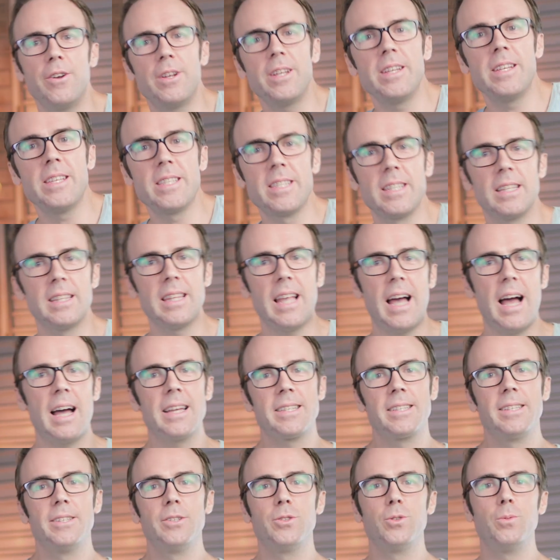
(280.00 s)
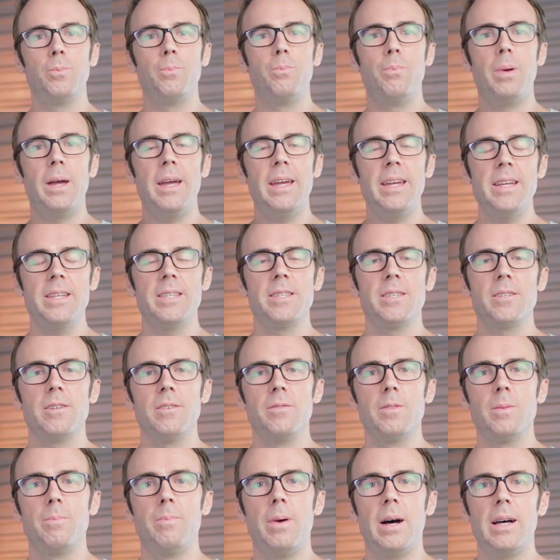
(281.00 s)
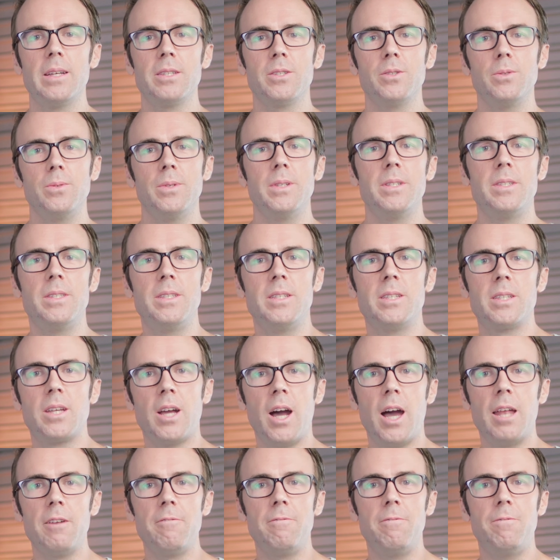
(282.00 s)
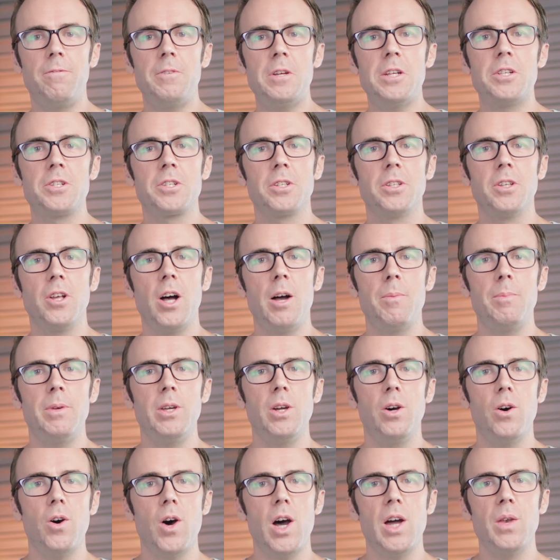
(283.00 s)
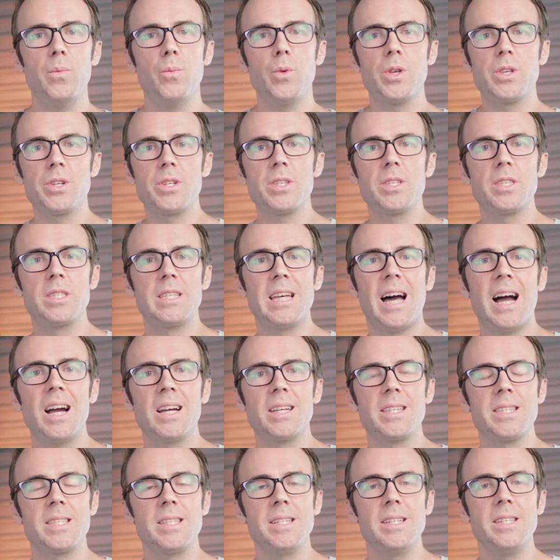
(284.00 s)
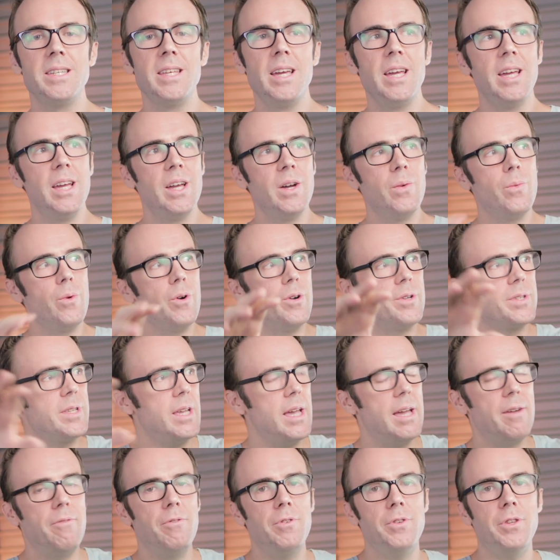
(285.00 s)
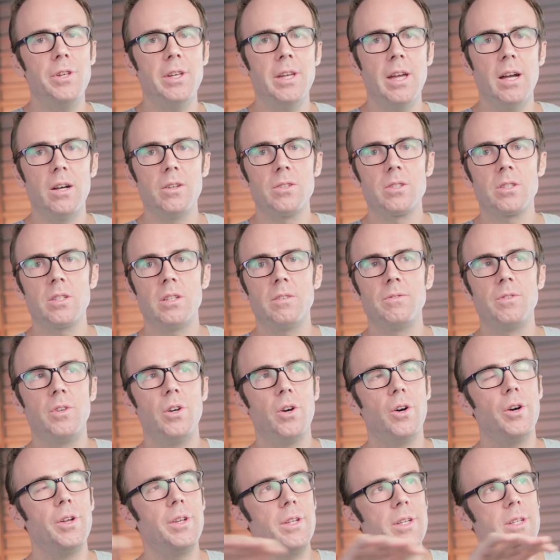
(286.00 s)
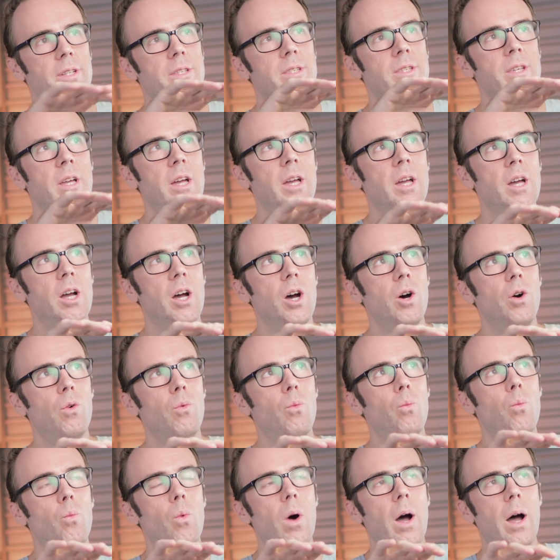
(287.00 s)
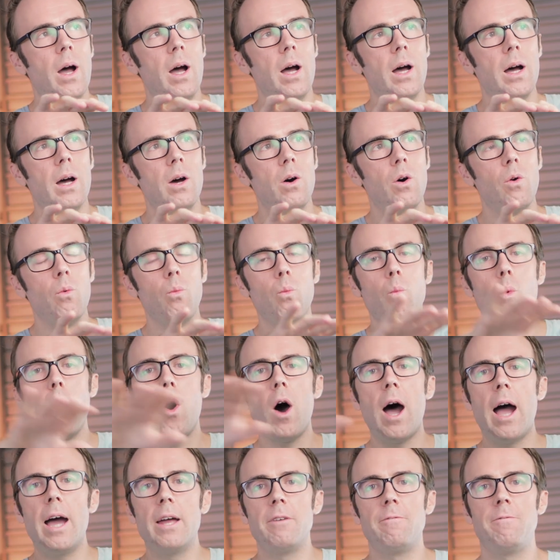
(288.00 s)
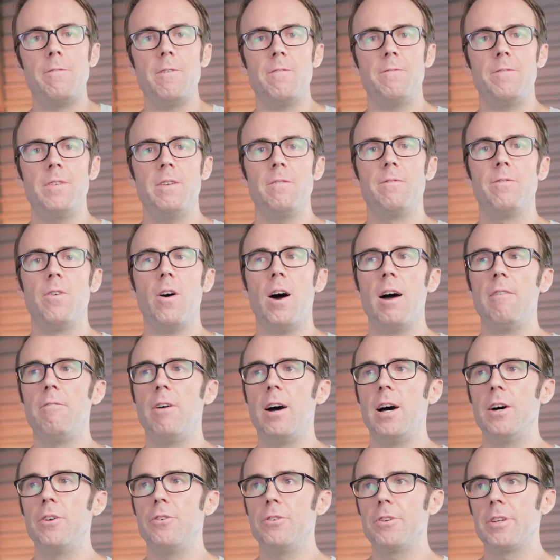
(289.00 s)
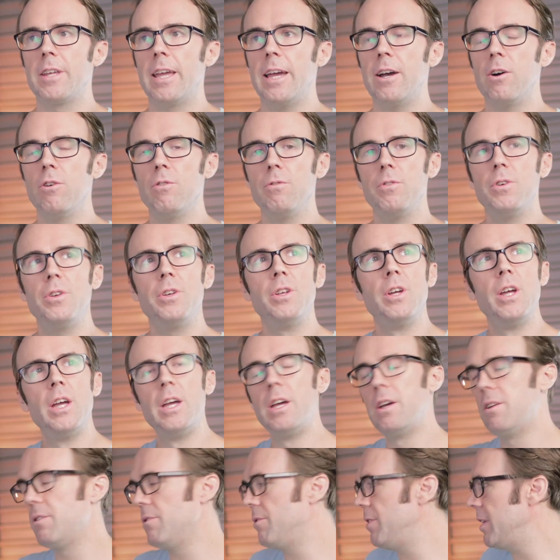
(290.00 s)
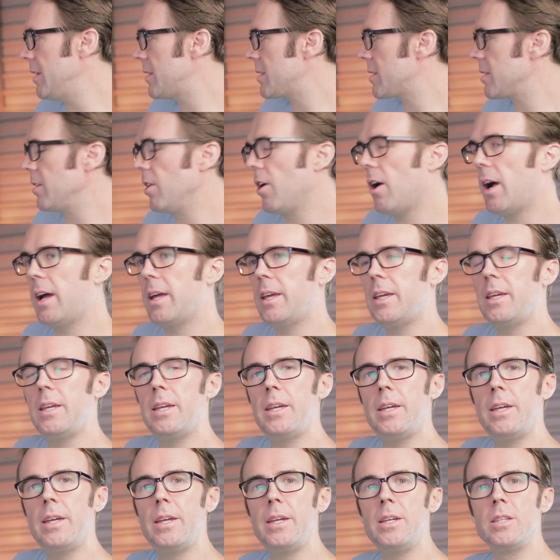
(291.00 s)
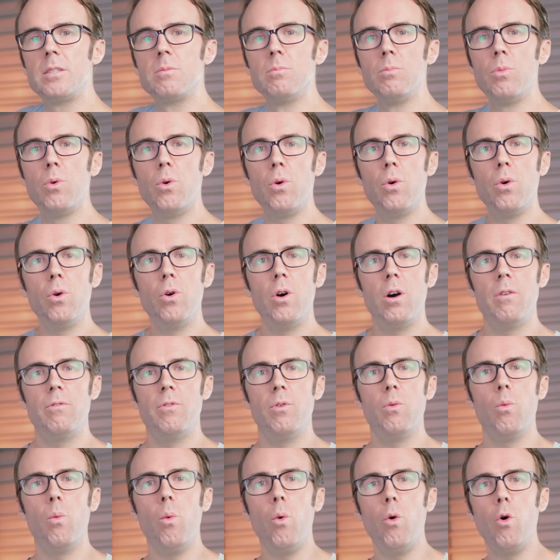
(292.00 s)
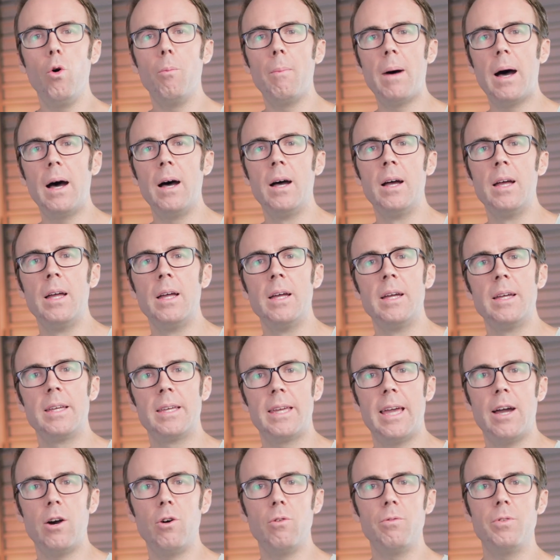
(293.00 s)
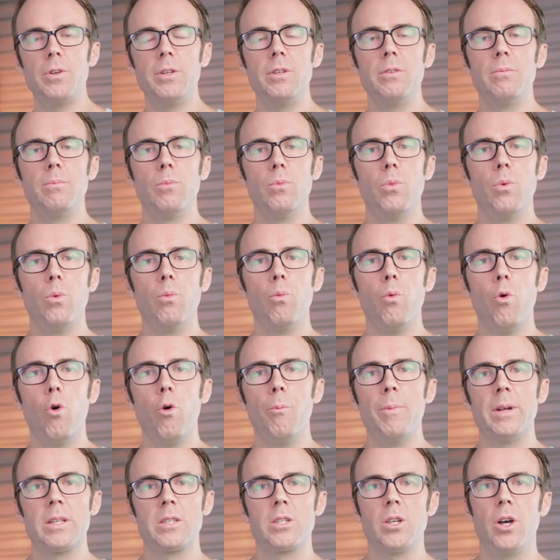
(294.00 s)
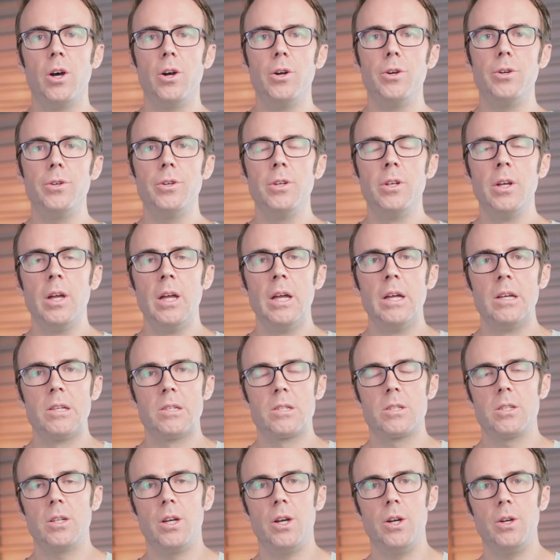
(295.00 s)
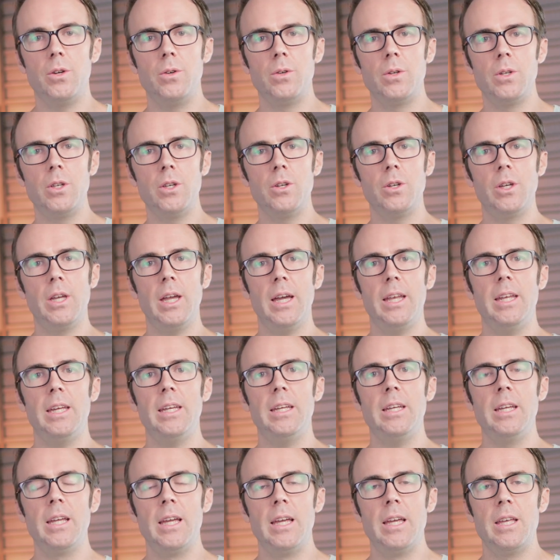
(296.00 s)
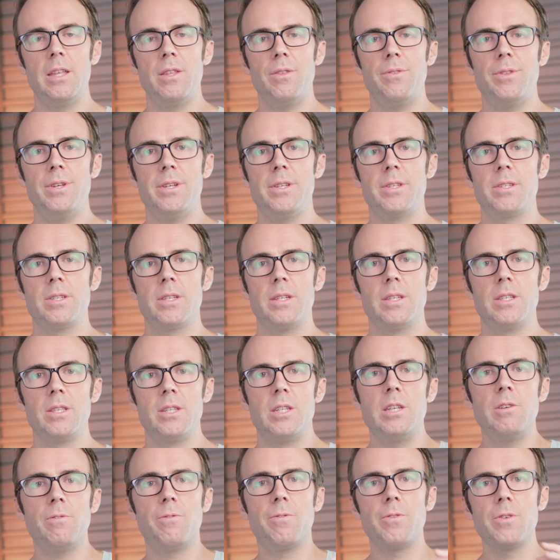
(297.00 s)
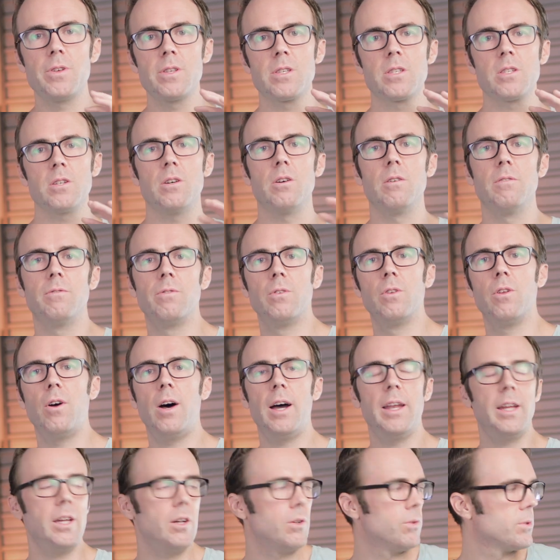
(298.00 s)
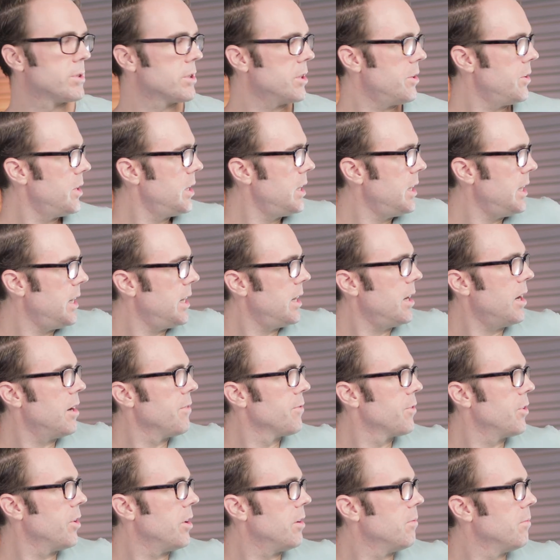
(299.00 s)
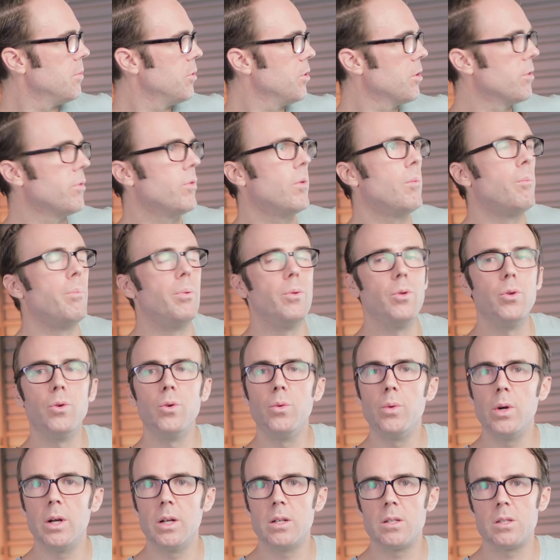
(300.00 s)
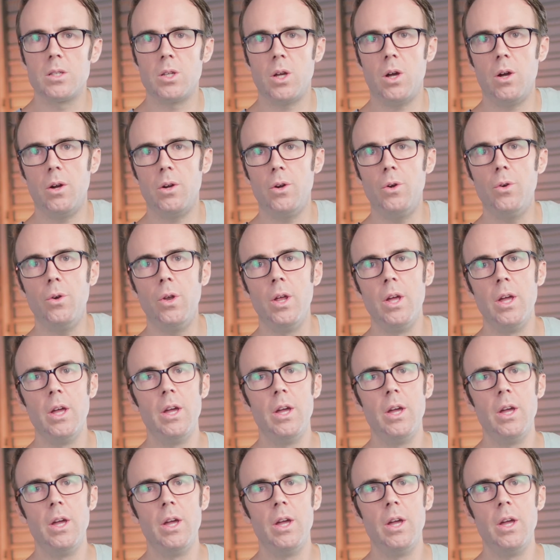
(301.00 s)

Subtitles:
it is, the last little piece of the puzzle is this kind of feature light behind, which is a tungsten, whereas everything else I've got is a white 5500 Kelvin. This light here is more of a warmer Kelvin, warmer tone. So you're getting this difference of lighting. Also here, I've got more of a bluer tone